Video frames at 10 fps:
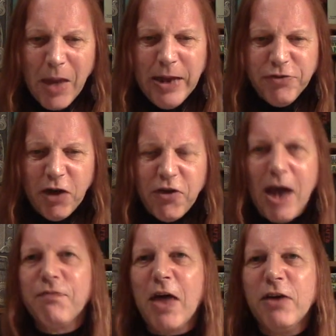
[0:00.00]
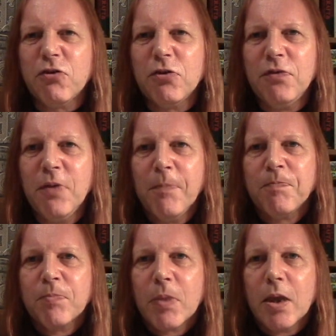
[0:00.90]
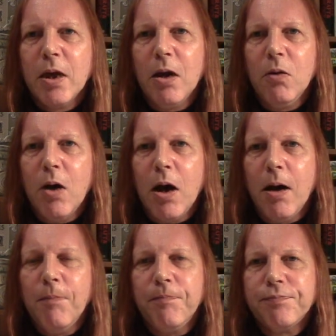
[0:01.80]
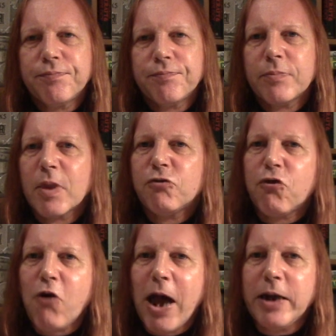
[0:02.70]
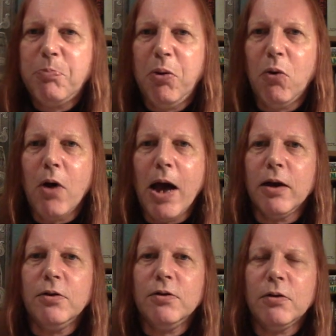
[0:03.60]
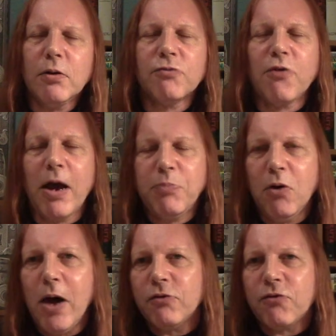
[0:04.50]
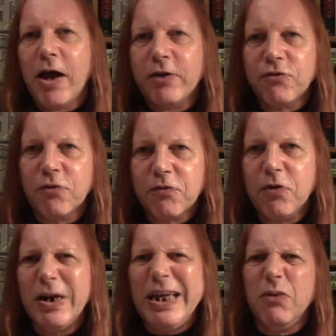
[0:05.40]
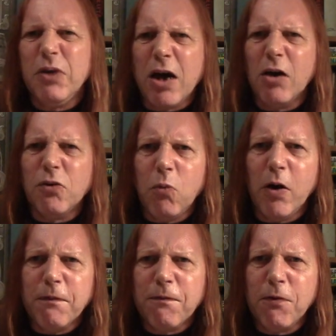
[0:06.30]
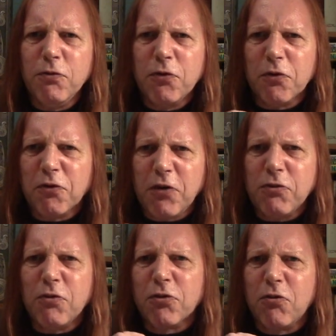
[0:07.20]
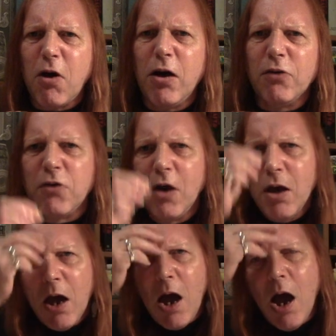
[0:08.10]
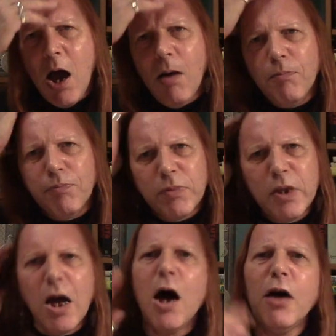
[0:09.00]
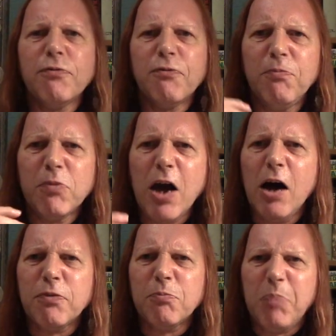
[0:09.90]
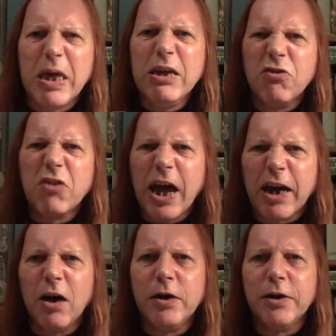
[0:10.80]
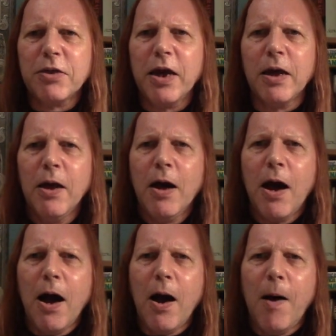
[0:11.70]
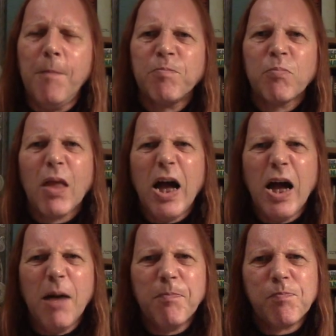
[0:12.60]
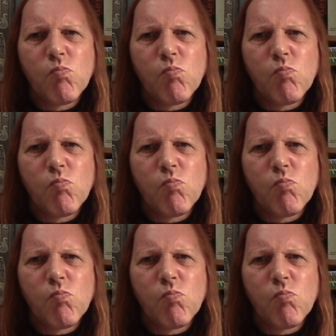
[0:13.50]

it does have that sort of, you know, um, trad Port Ellen, not trad Port Ellen, trad sort of Caol Ila-y kind of white fruit, sort of citrus grass, um, garden garden peas, that kind of thing. Um, uh,